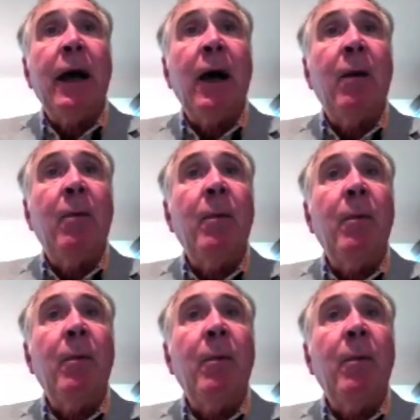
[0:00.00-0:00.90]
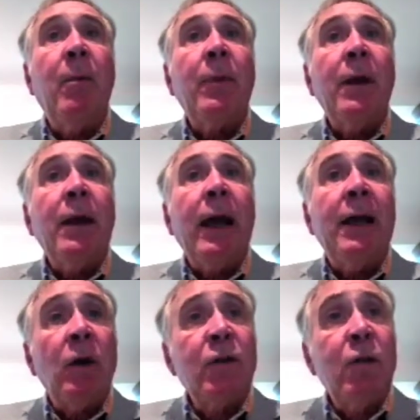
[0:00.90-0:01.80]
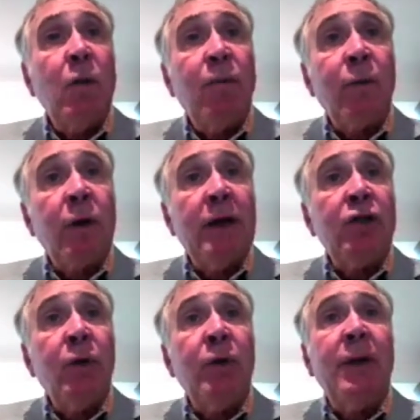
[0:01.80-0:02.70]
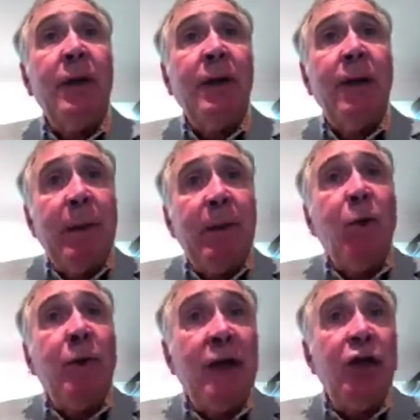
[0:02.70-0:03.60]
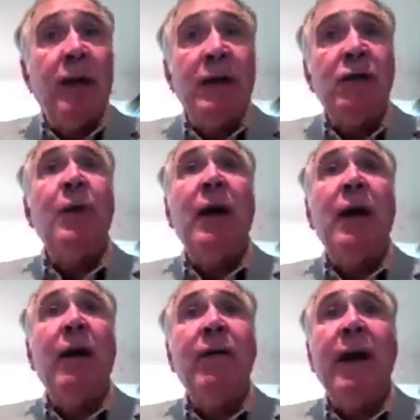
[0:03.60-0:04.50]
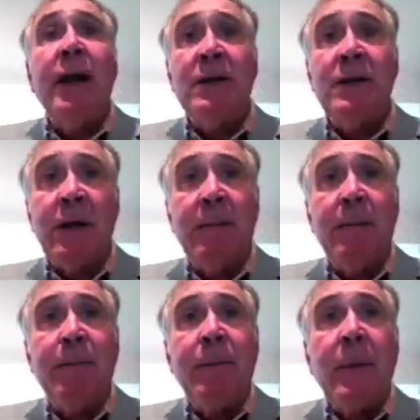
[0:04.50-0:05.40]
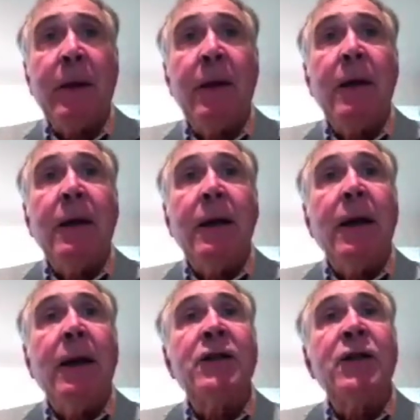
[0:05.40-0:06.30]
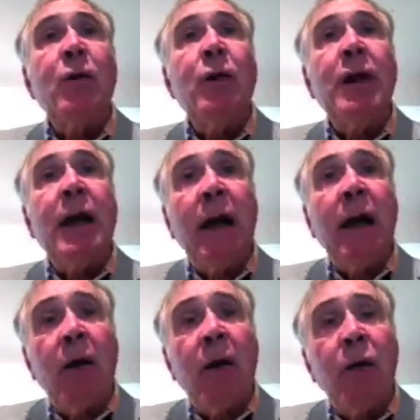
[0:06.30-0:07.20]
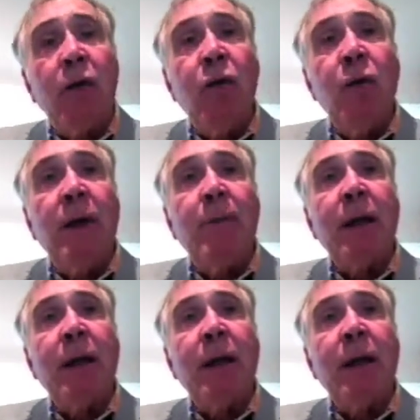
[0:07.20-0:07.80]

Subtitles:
And also, Furlan showed that people with HUS don't have that enzyme. And so we now knew